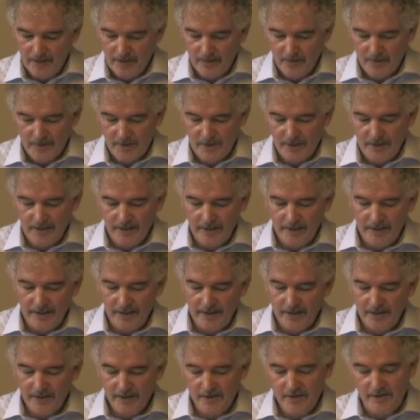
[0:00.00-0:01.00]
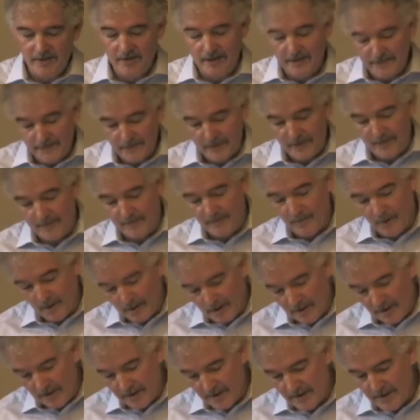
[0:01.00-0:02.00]
which then leads to different
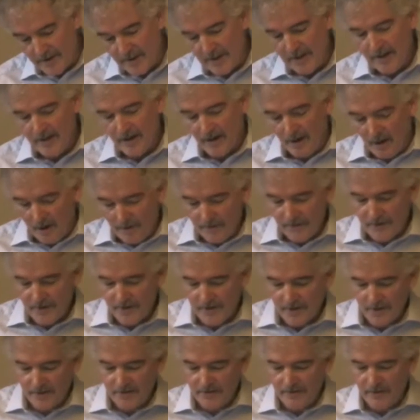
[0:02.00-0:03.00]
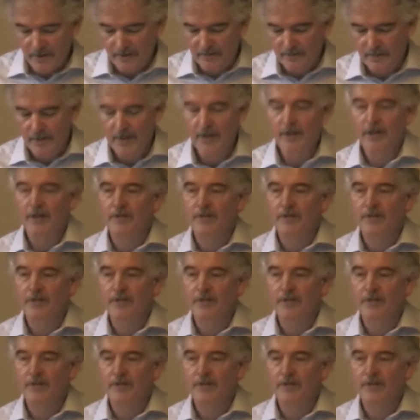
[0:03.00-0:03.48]
models of the syndrome,